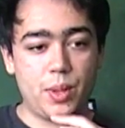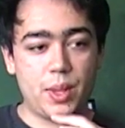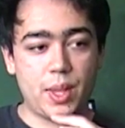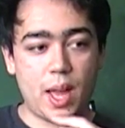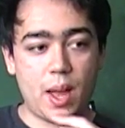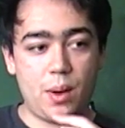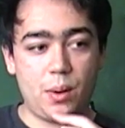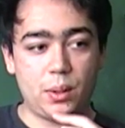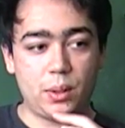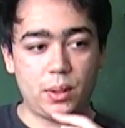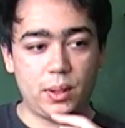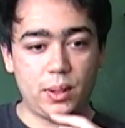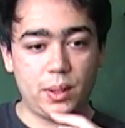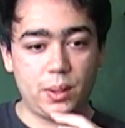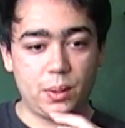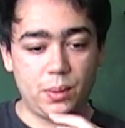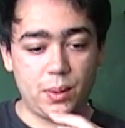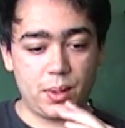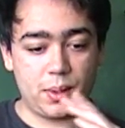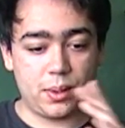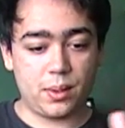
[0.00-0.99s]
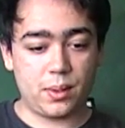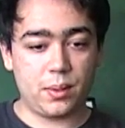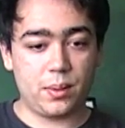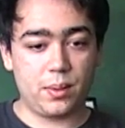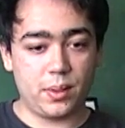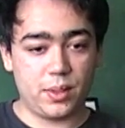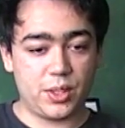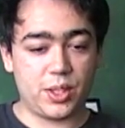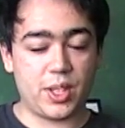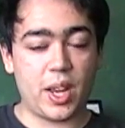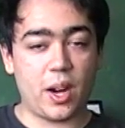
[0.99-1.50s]
how with
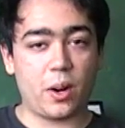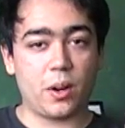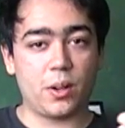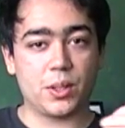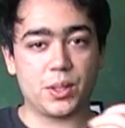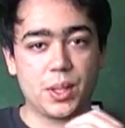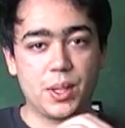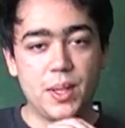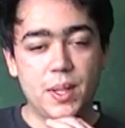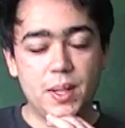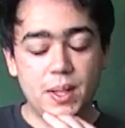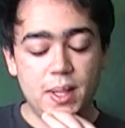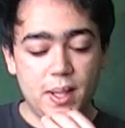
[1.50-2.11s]
the scares.